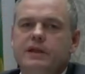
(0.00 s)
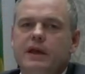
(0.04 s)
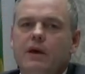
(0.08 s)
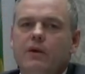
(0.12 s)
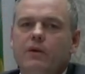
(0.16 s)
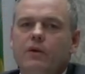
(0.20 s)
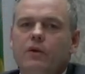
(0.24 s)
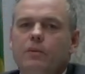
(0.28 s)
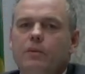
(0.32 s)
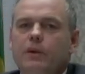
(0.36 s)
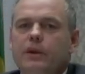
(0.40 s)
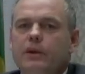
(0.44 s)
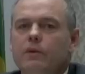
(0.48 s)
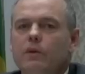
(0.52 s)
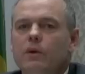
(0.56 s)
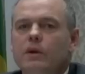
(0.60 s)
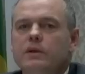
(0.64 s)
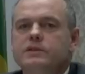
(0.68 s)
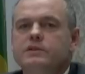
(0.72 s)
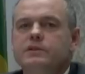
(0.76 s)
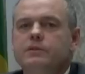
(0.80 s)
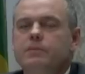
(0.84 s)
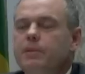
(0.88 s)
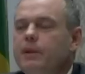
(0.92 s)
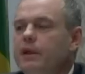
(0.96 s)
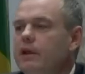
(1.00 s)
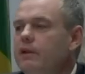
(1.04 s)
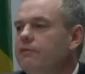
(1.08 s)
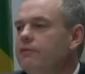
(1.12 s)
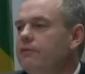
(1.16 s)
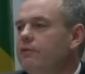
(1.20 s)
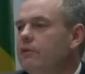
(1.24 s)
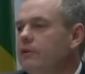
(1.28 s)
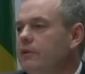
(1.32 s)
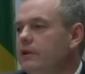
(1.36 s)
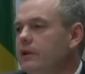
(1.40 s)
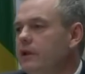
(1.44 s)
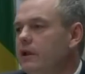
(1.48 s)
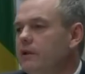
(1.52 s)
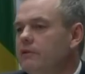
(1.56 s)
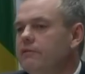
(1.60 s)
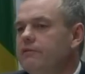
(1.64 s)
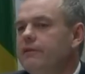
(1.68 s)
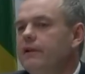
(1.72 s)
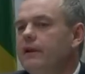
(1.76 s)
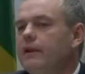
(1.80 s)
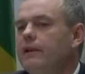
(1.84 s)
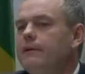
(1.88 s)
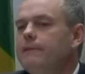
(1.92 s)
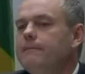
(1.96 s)
Now nobody wants to pay for the young
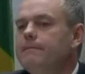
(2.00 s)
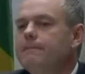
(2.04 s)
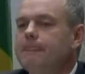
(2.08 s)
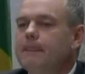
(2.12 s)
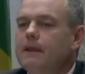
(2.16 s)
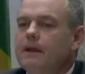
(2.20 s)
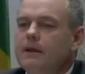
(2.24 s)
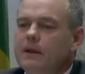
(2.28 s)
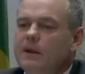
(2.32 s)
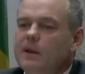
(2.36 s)
fellow,